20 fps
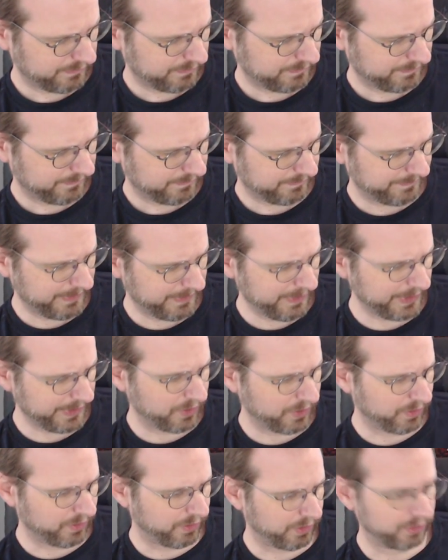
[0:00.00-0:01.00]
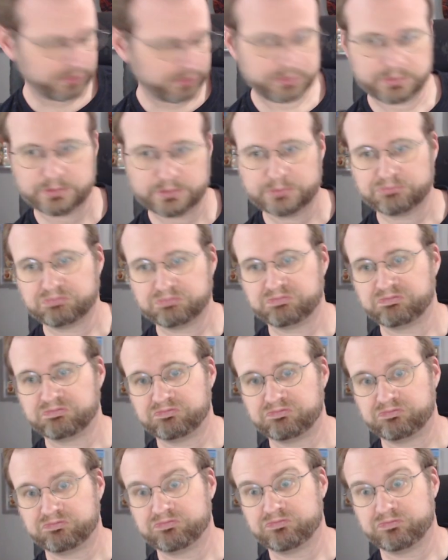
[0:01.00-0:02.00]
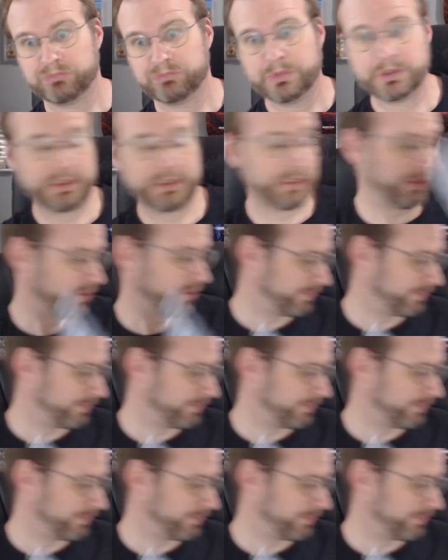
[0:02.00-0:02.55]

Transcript: Very cool. They're going to be